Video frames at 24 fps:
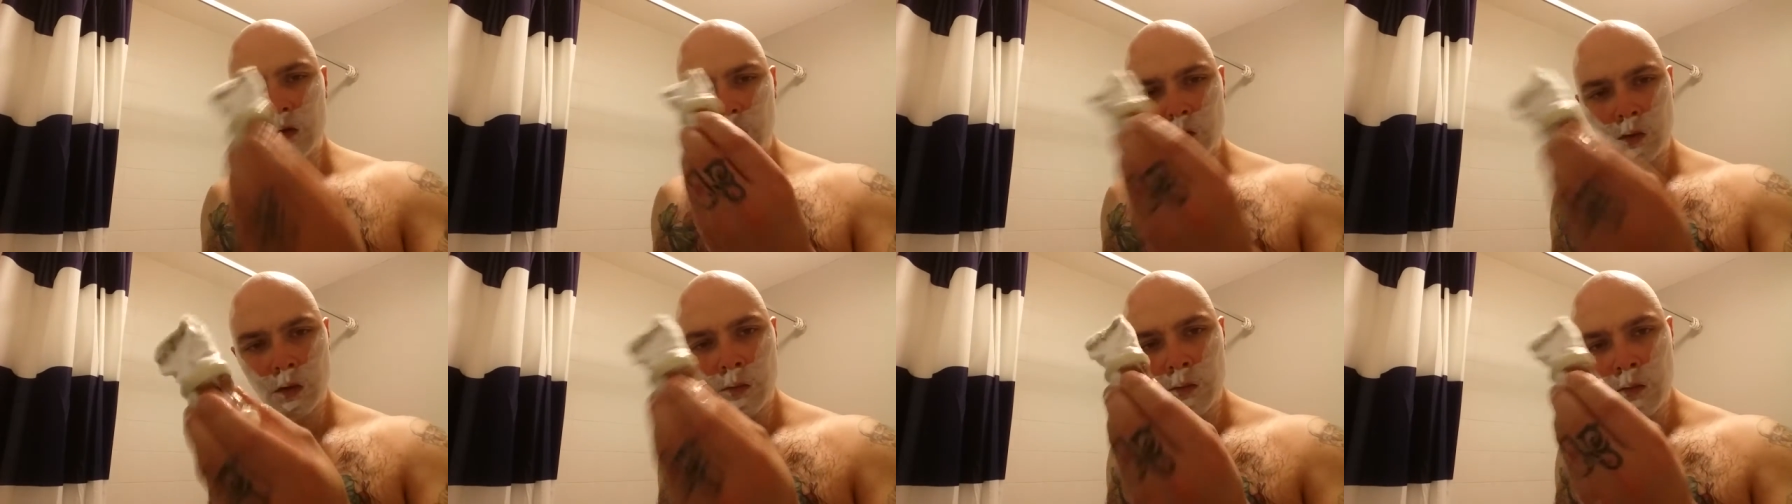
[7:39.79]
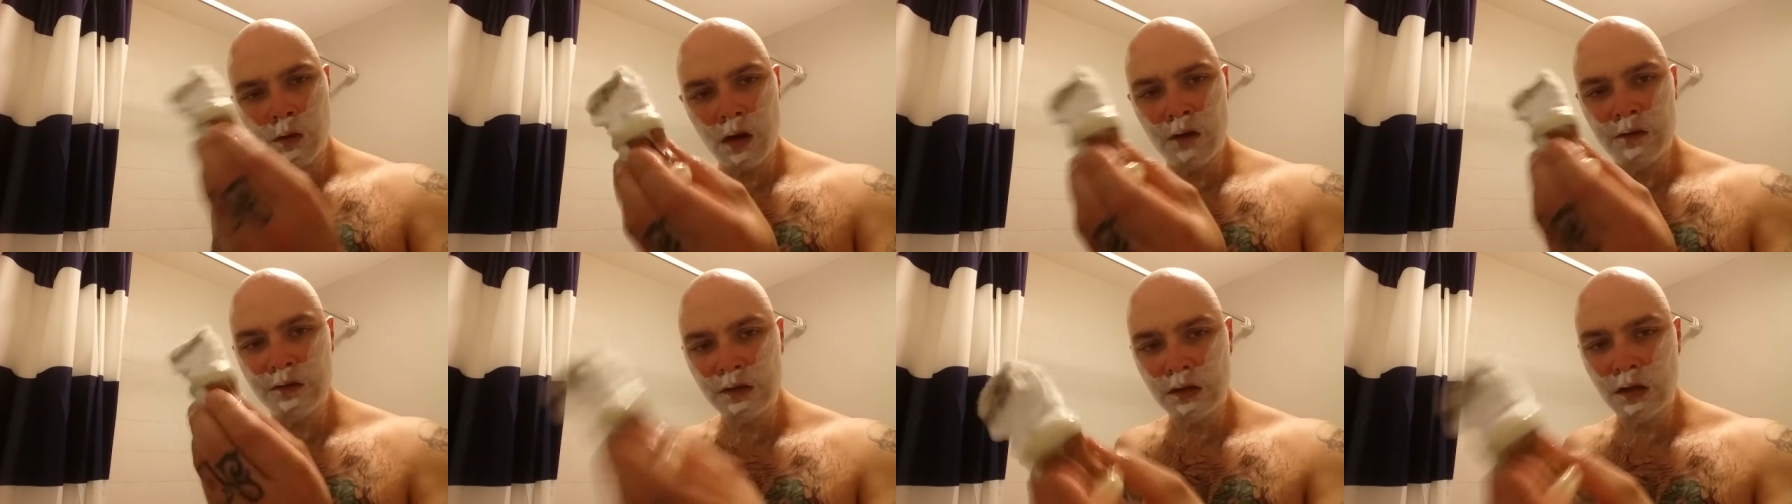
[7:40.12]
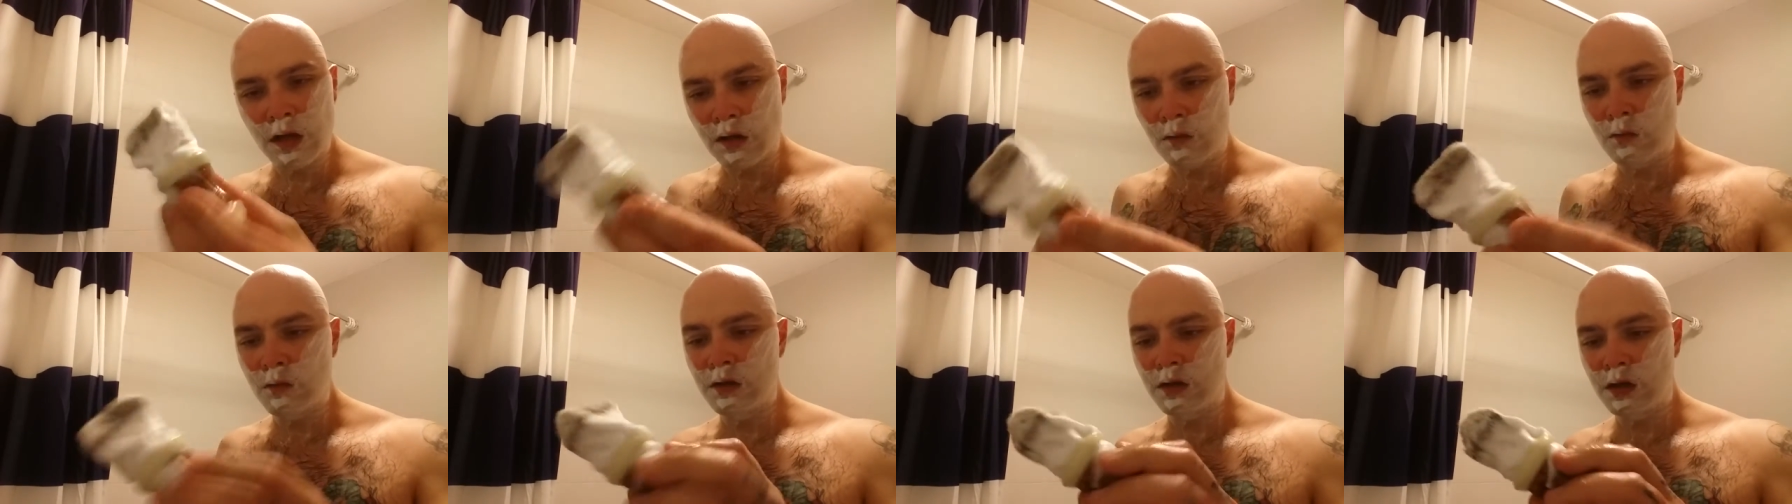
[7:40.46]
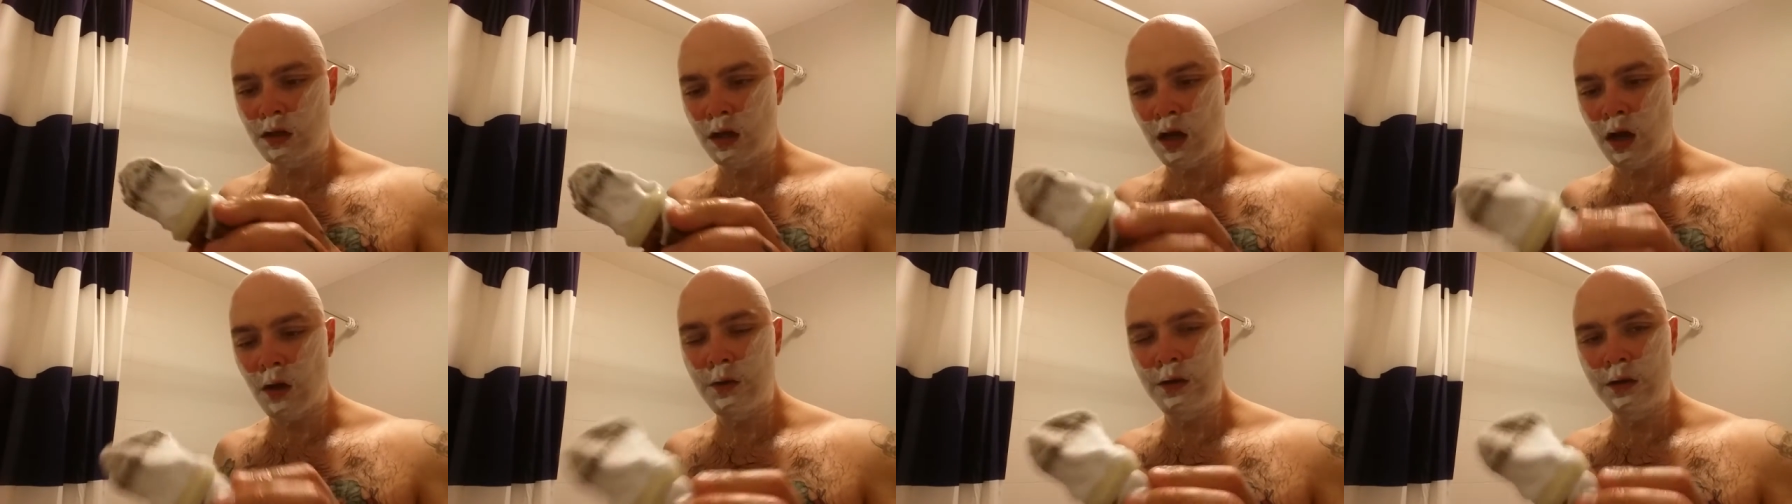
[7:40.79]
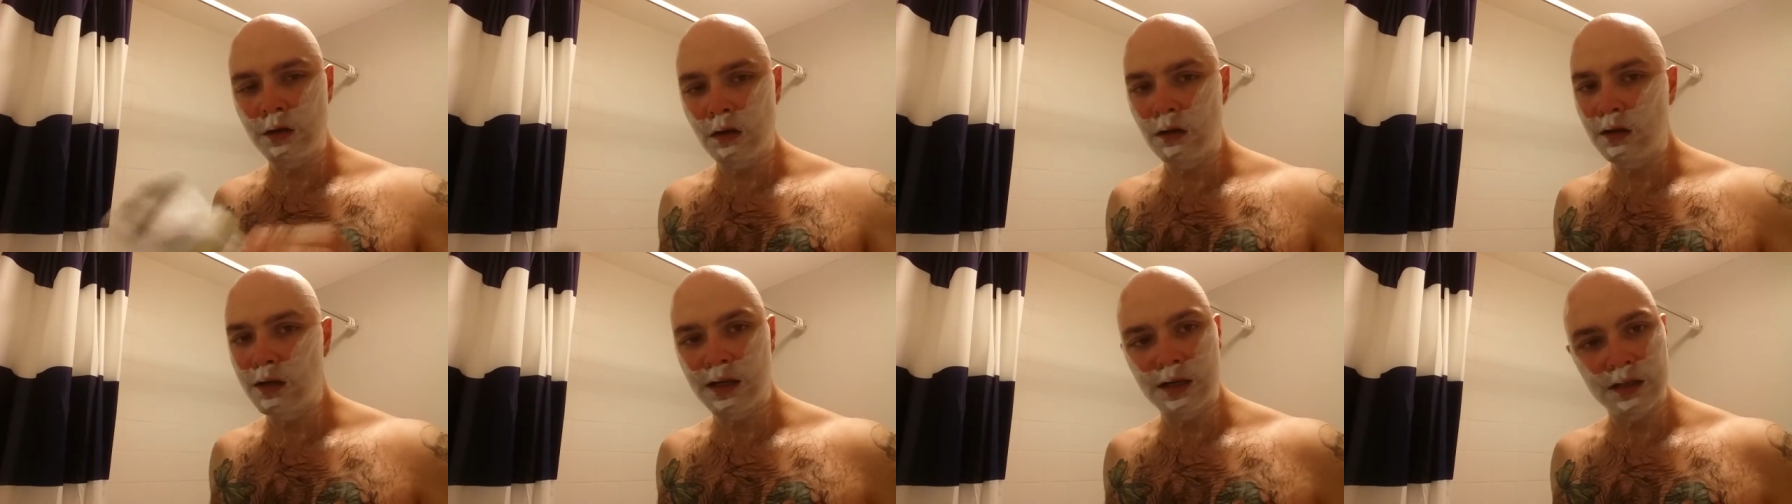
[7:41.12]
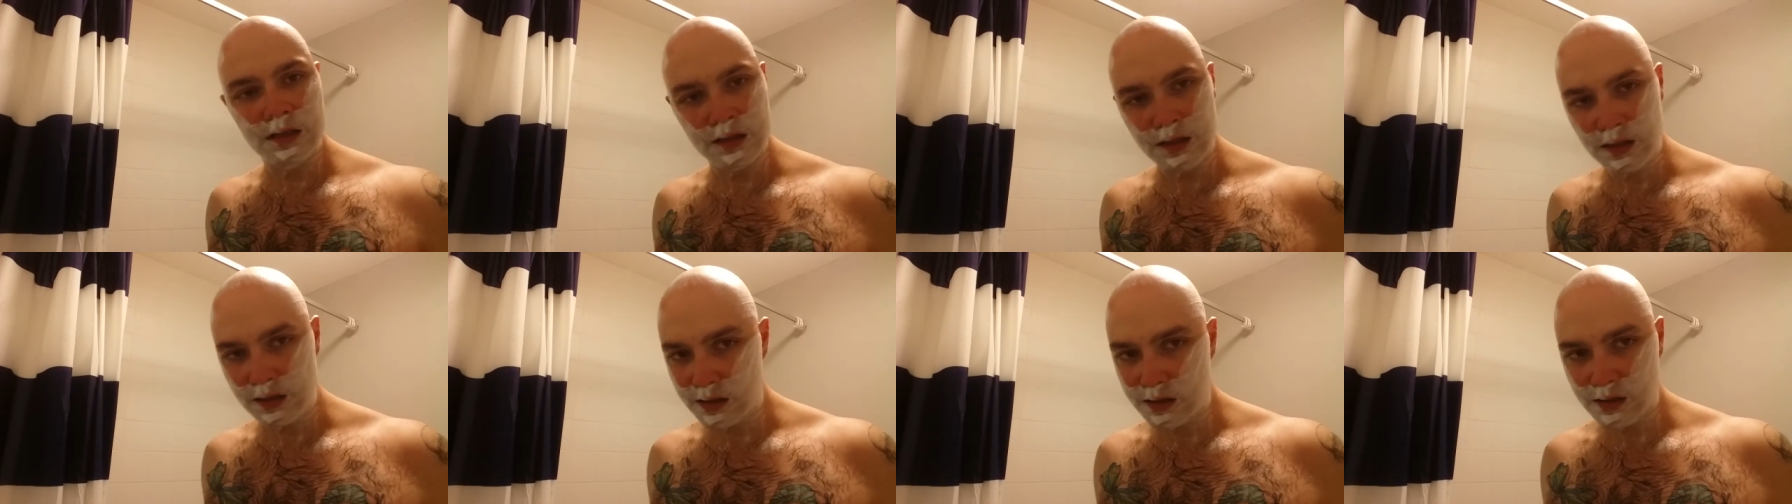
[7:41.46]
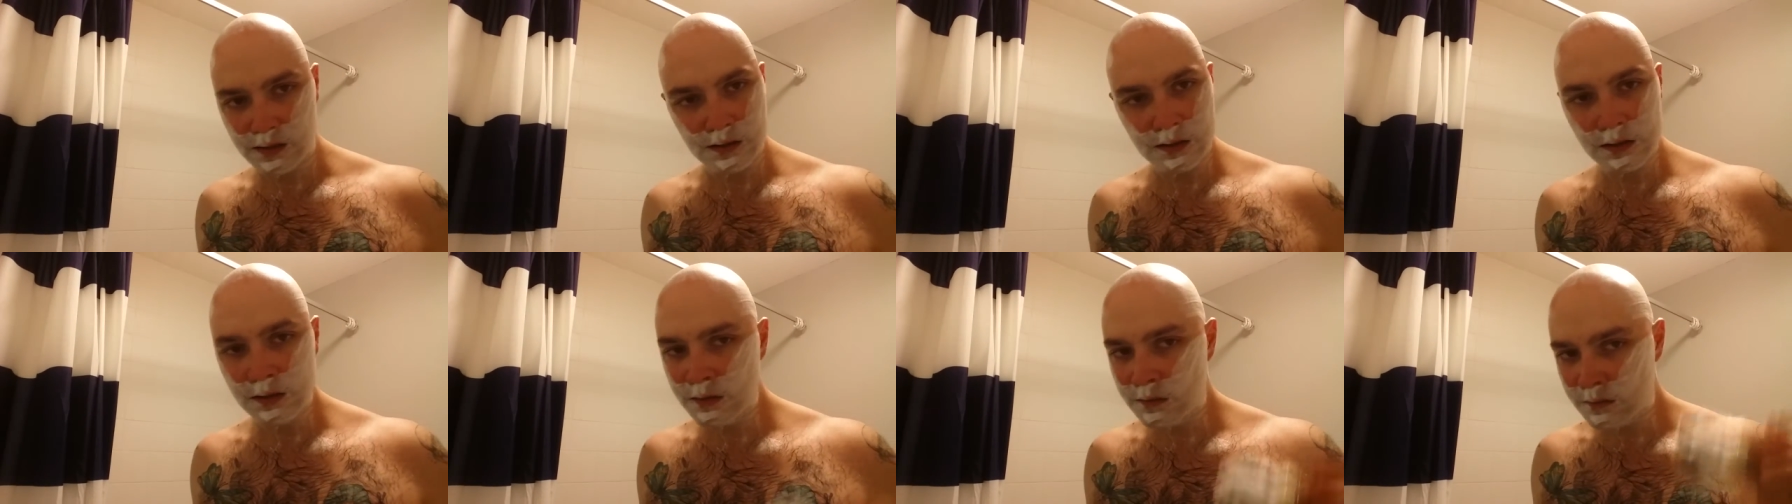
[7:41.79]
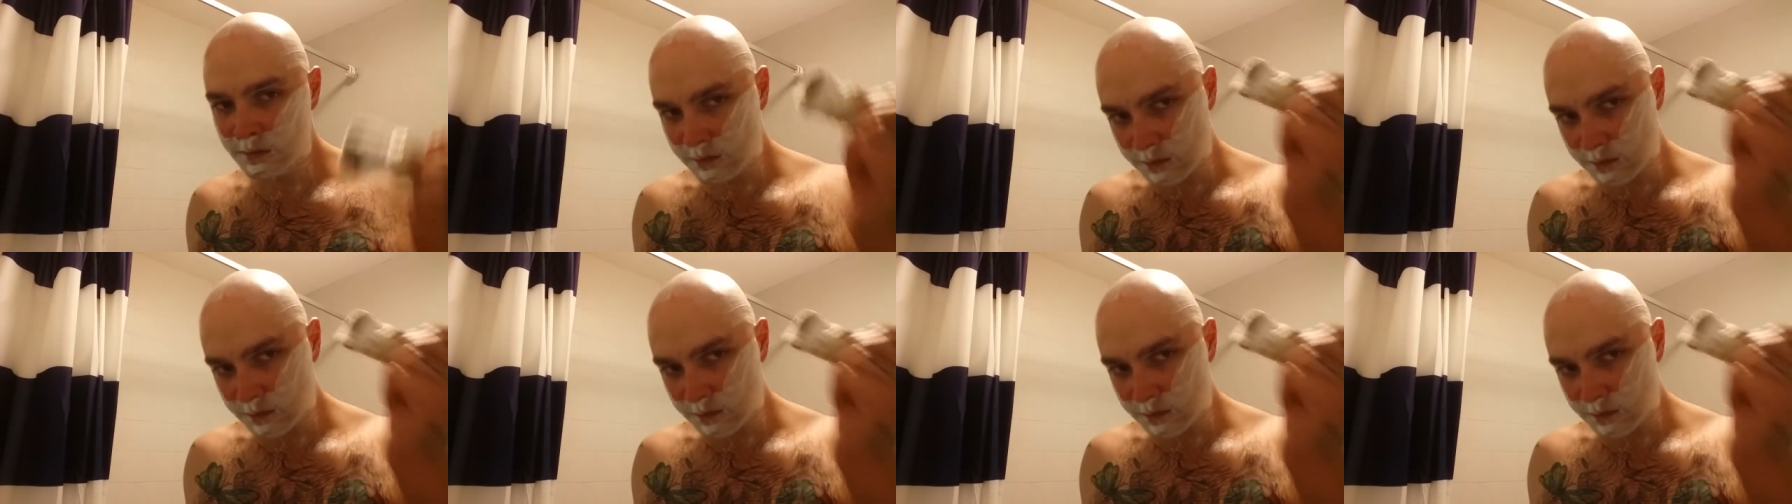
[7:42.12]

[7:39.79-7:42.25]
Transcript: what Mervyn done with the coating on this is